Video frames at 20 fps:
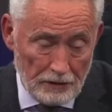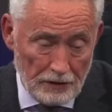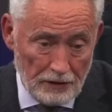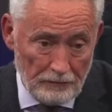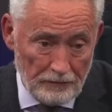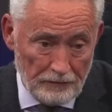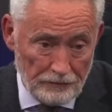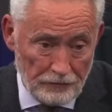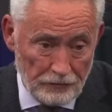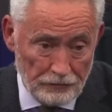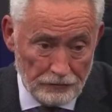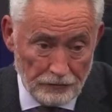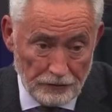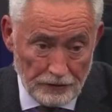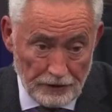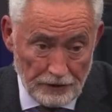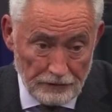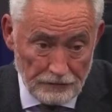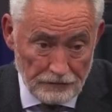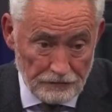are a couple of
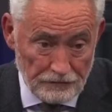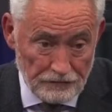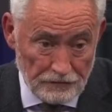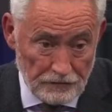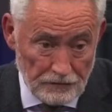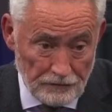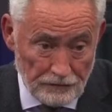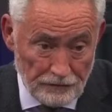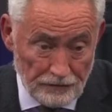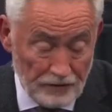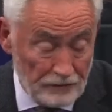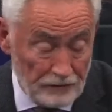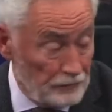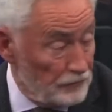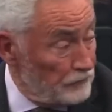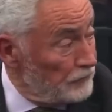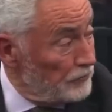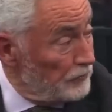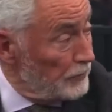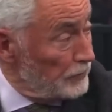court cases and freedom
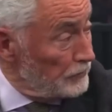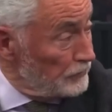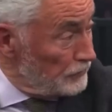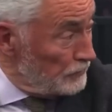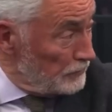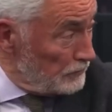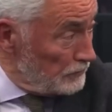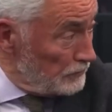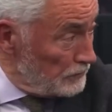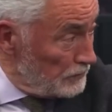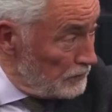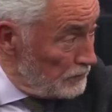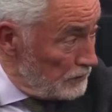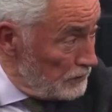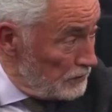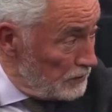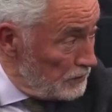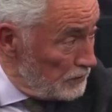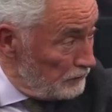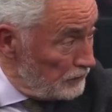of information
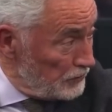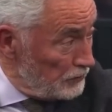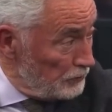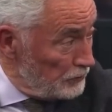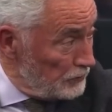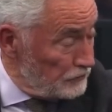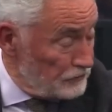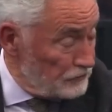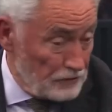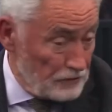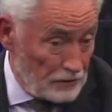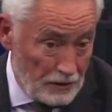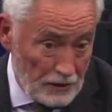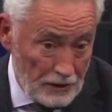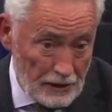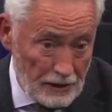requests,